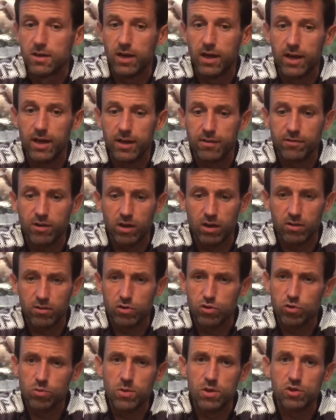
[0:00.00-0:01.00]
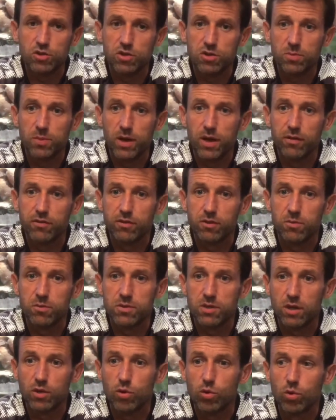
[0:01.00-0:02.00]
I've got so much respect for him as
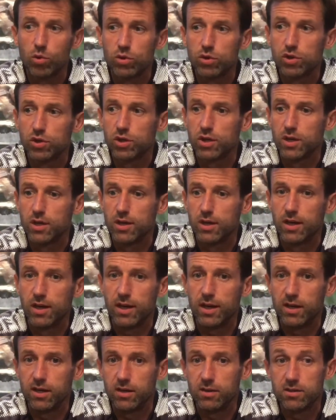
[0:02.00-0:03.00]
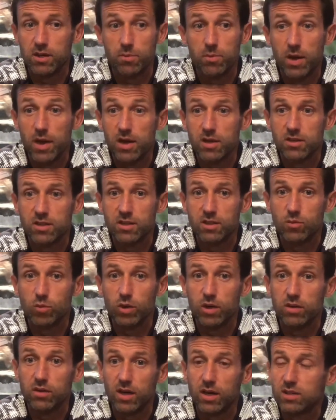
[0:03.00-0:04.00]
a coach, as a person, what
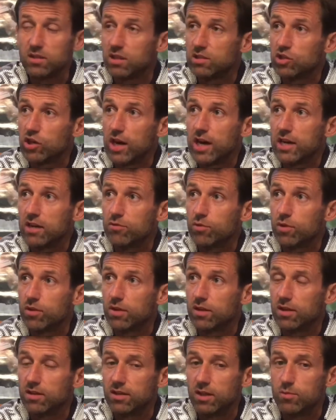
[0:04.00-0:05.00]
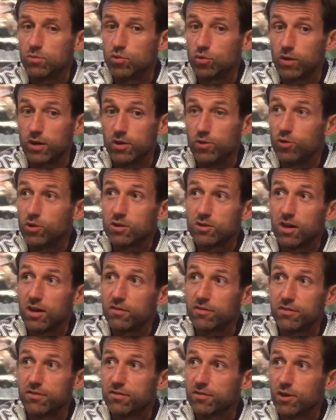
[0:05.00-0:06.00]
he tries to drive within the team. So I know he'll
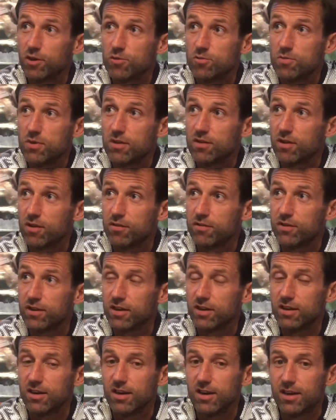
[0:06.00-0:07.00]
have Cowdenbeath up for it.